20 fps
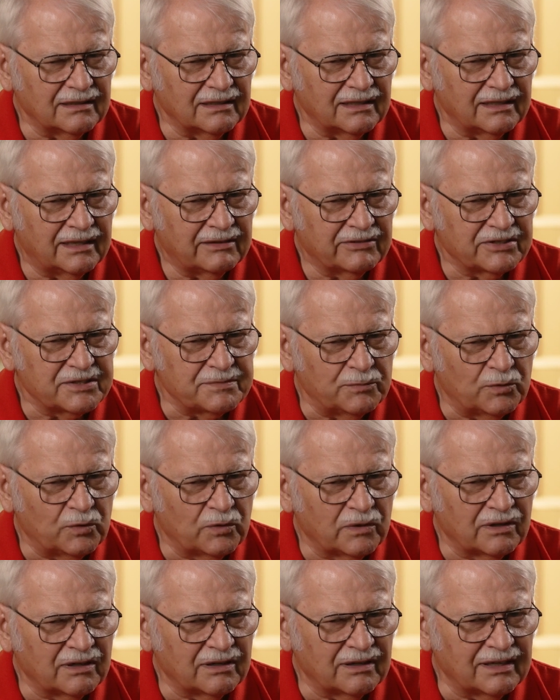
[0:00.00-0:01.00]
I think it was
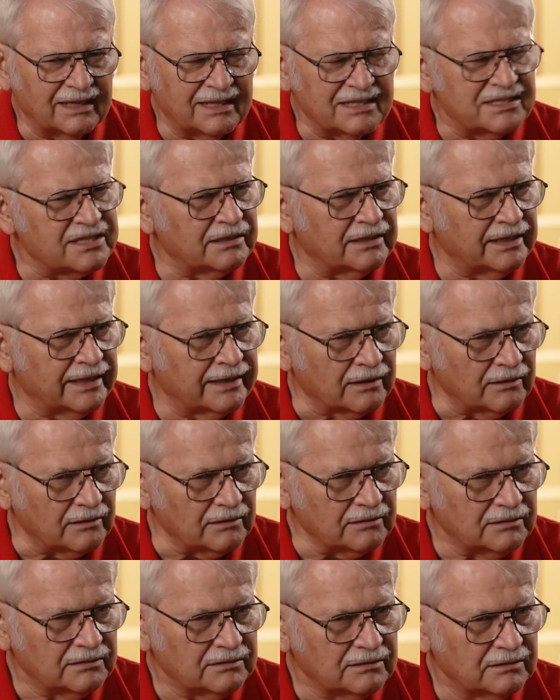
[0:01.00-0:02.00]
more
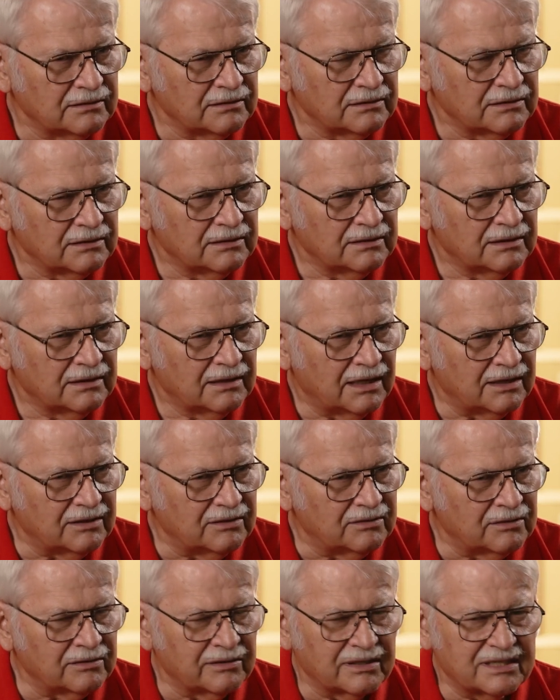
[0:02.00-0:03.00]
incidental. I
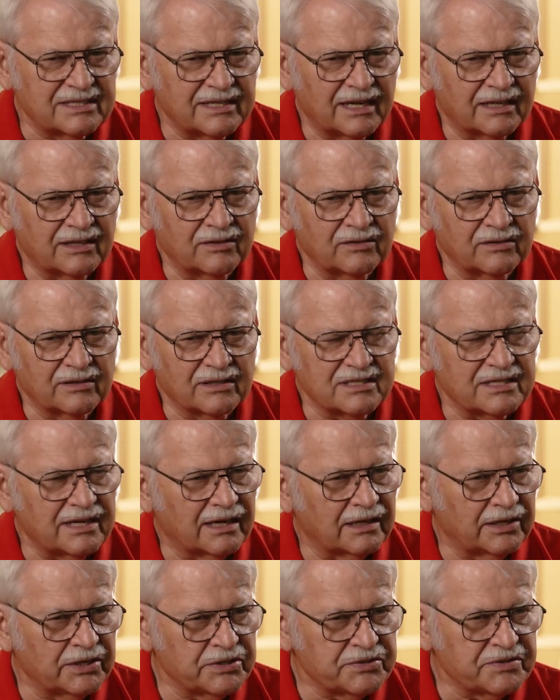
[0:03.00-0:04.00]
don't exactly know the
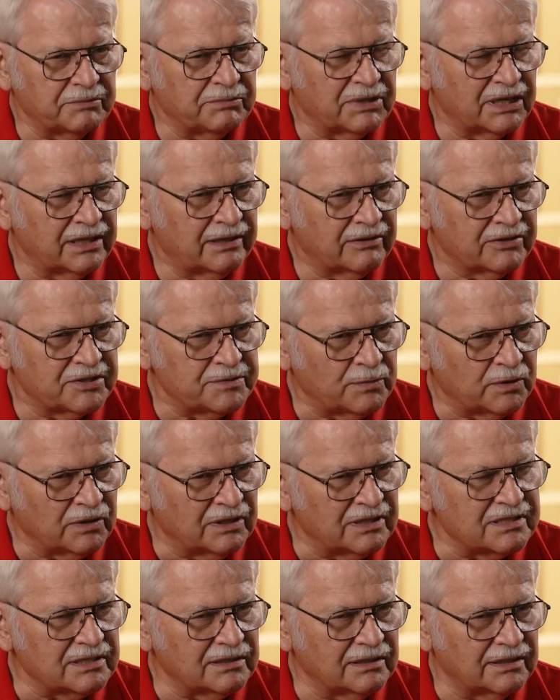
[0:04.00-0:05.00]
exact history, but I think it's more
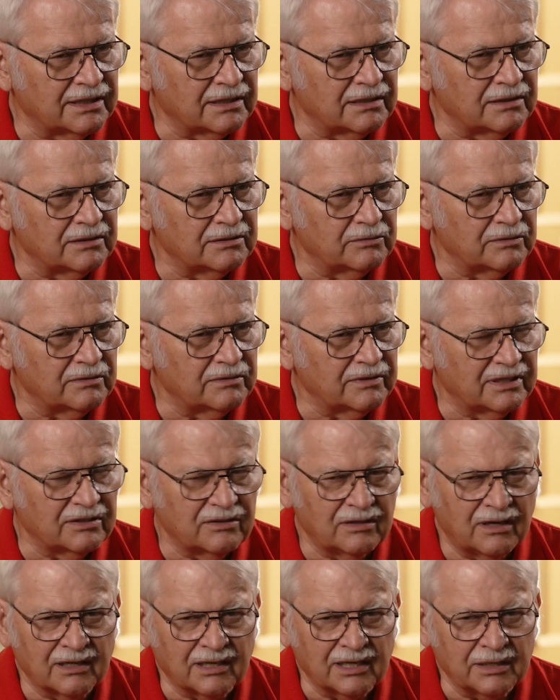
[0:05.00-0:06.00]
incidental. It was a
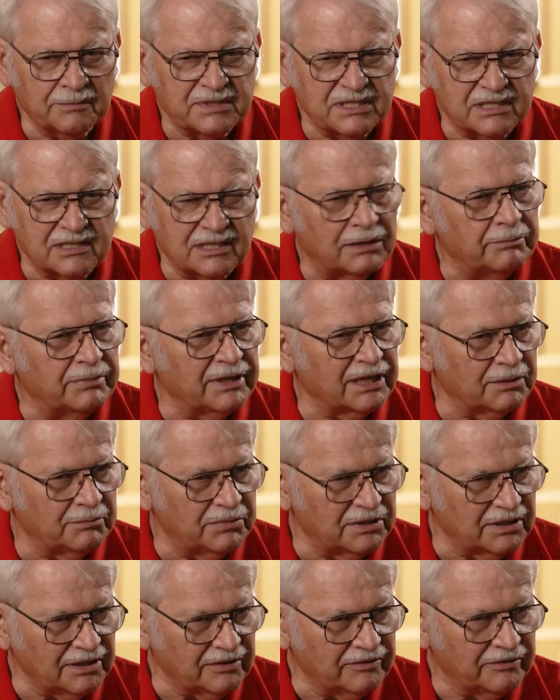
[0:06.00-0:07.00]
dog named Stubby, I
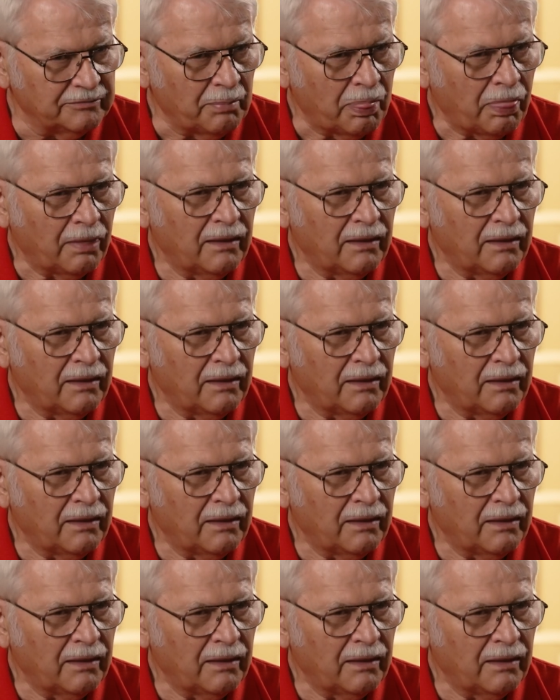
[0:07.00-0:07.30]
believe.